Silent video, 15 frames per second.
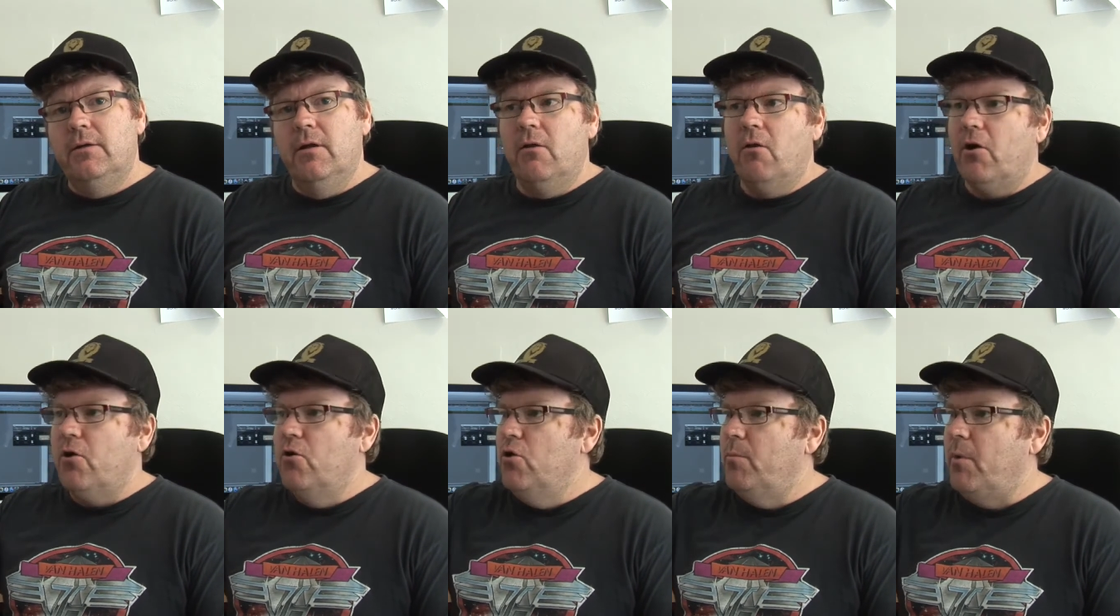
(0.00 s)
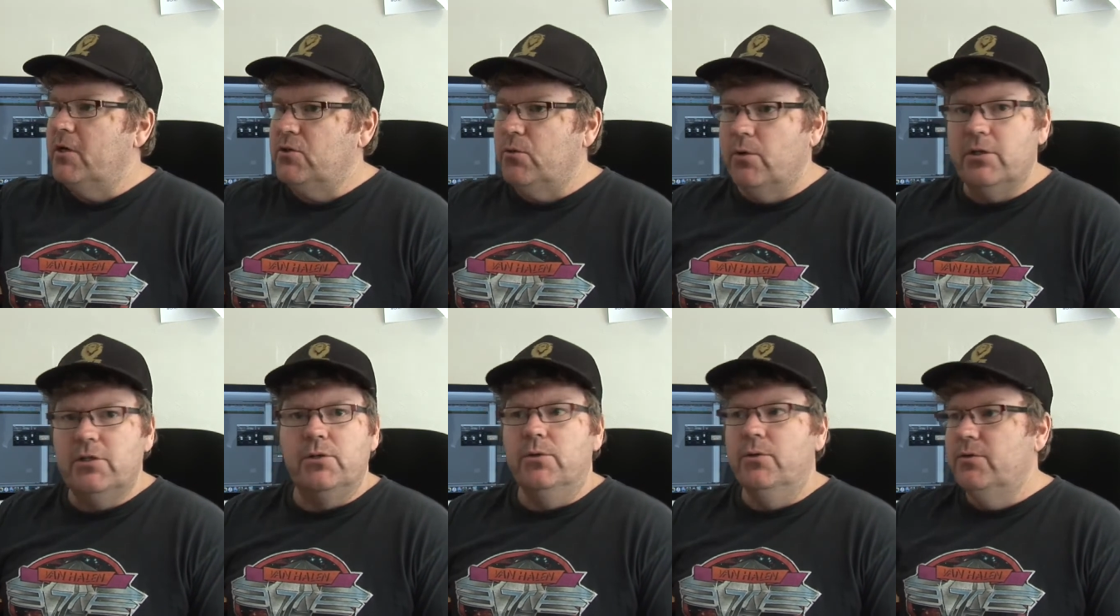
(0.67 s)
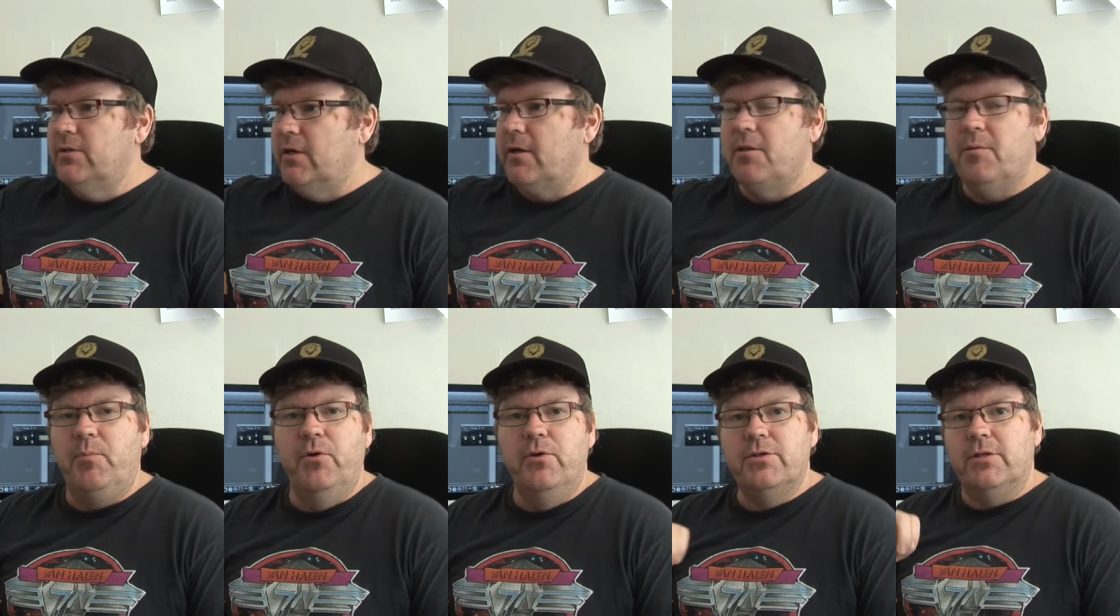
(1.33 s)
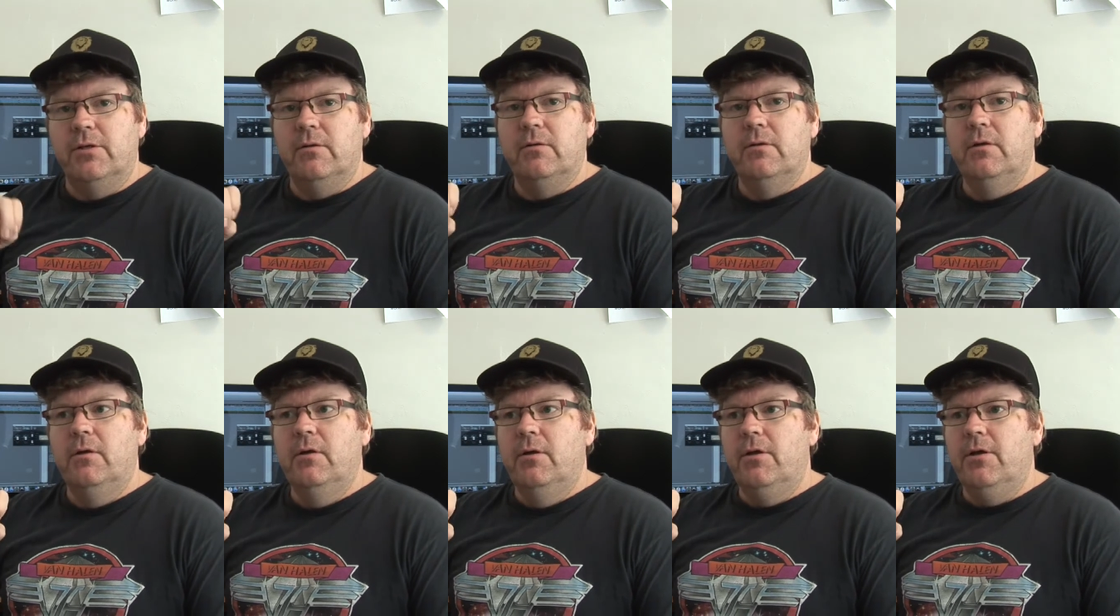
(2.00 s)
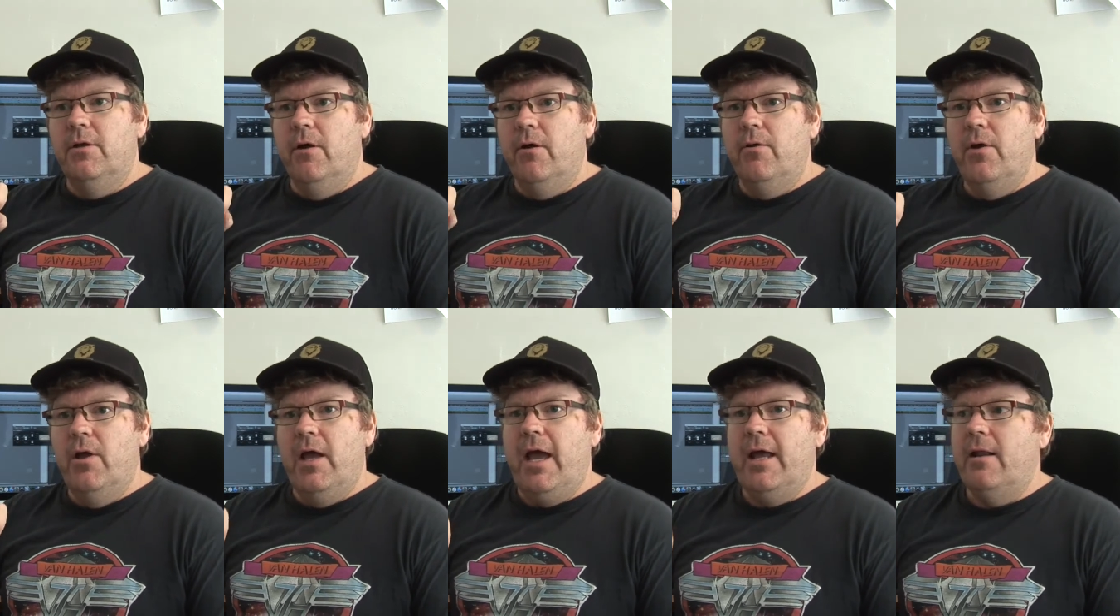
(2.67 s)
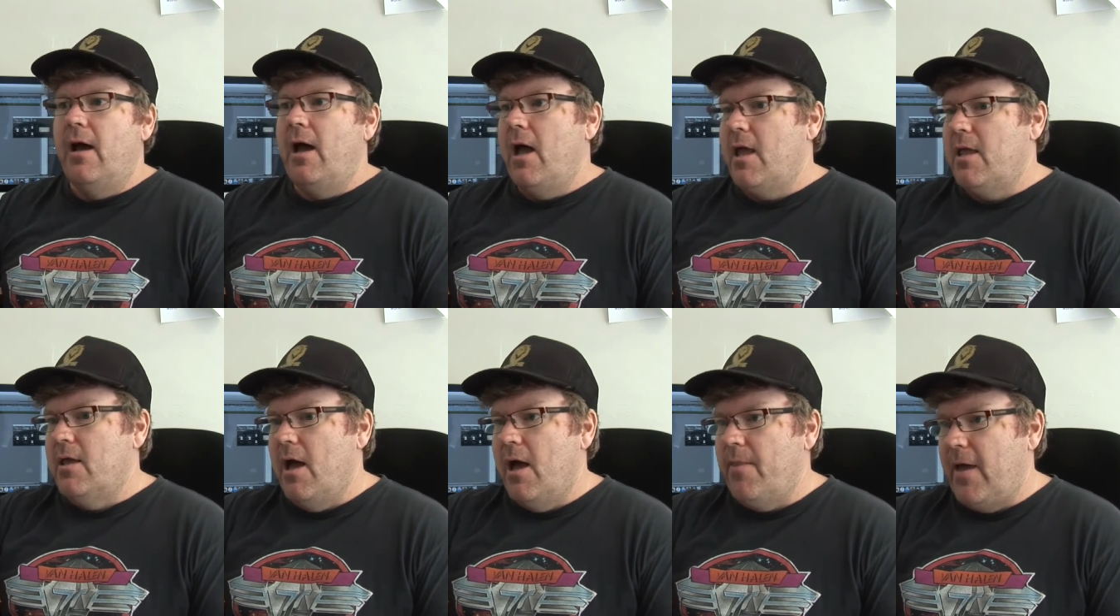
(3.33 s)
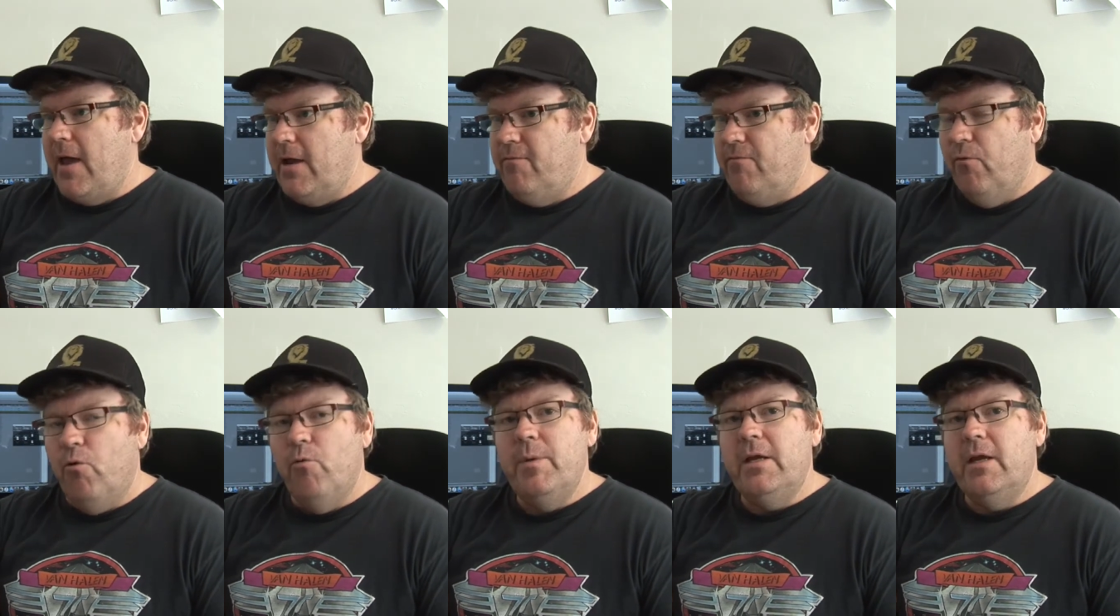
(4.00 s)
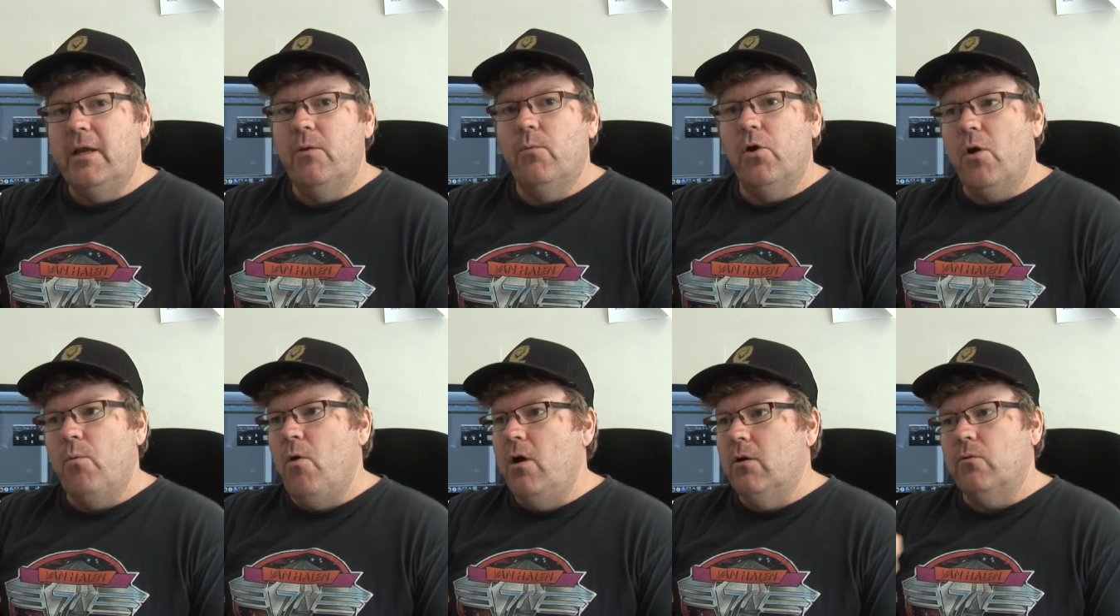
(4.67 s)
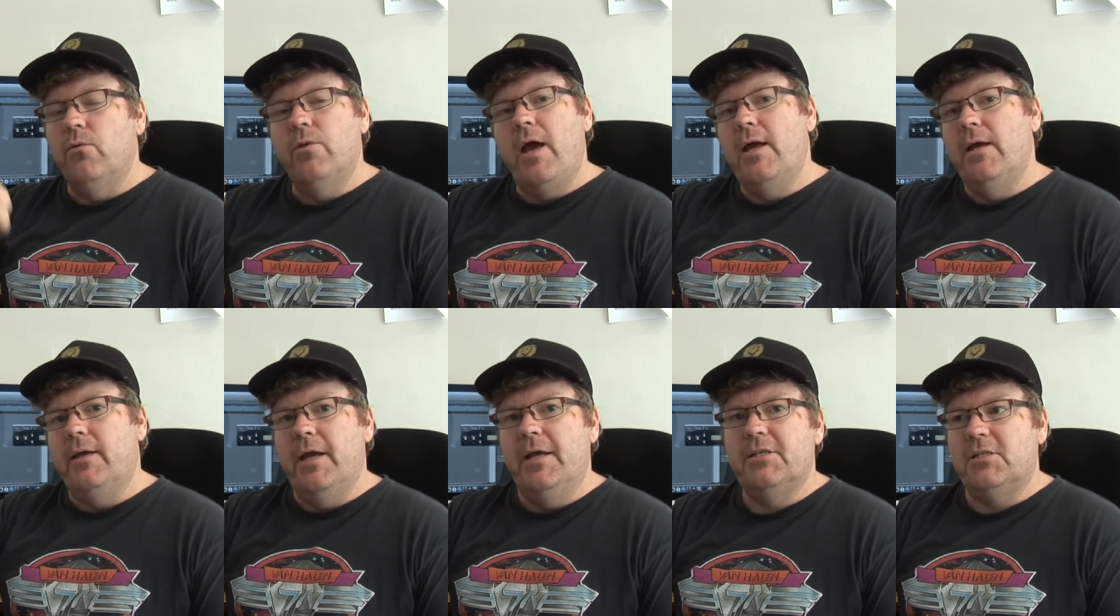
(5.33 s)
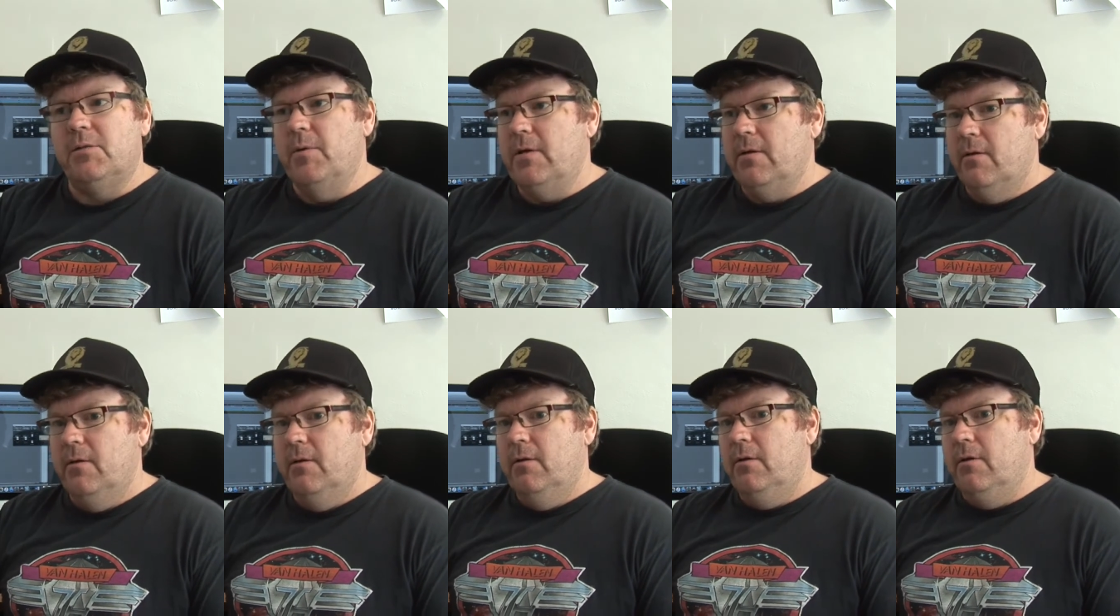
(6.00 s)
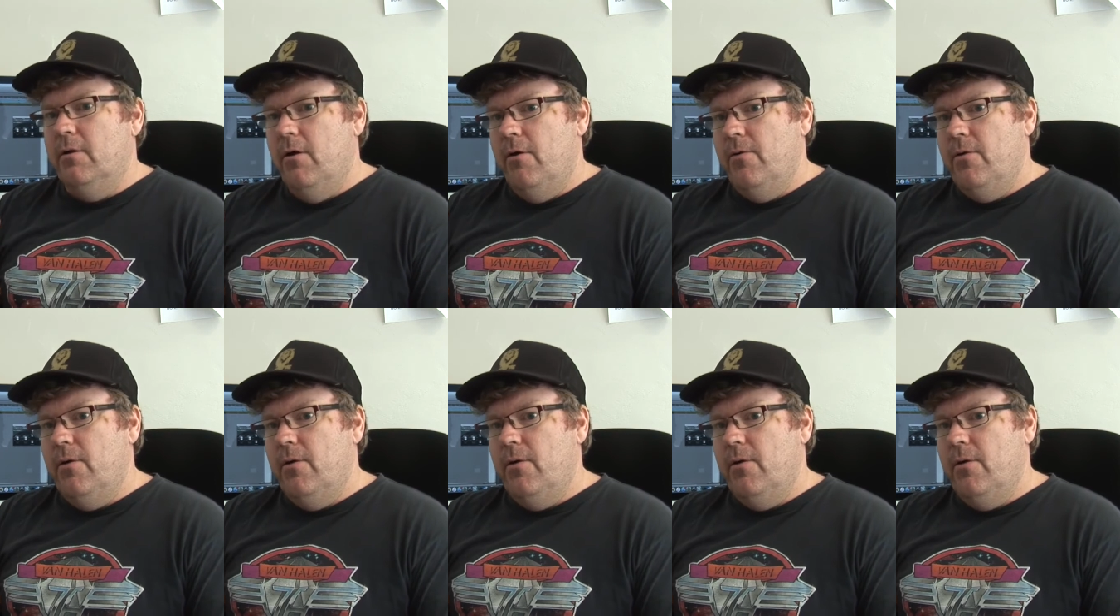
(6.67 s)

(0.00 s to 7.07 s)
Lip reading: Like, who am I talking to? Who's that other person? And are they for me getting what I want, or are they against me? Is